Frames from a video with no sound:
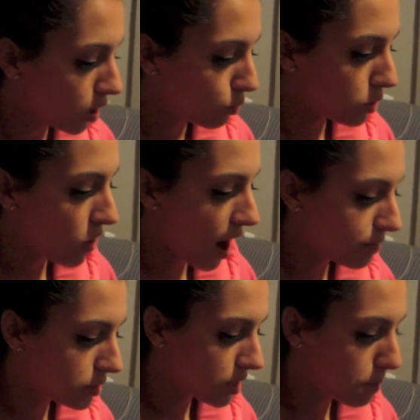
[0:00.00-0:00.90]
We
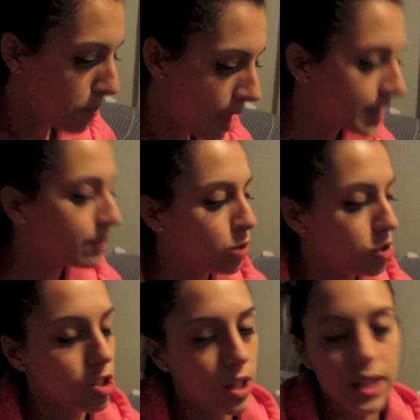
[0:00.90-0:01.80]
grabbed some Magnums,
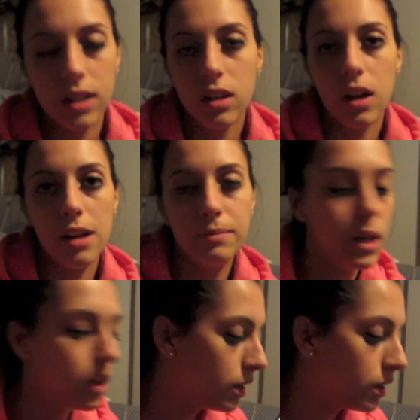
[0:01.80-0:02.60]
which is like um,